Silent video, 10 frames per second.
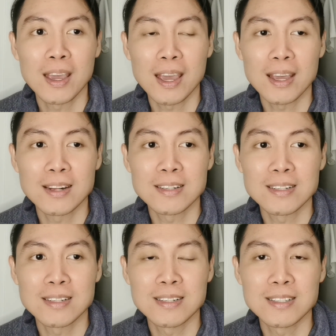
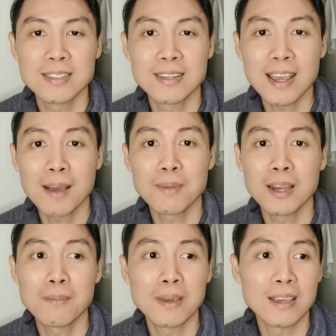And today I'm
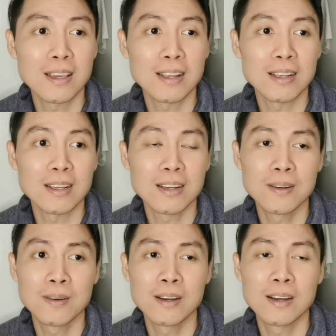gonna be
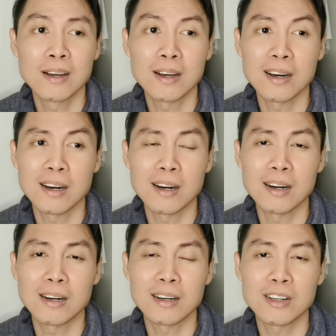
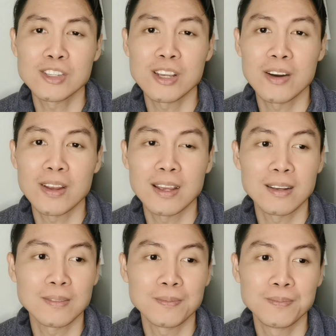sharing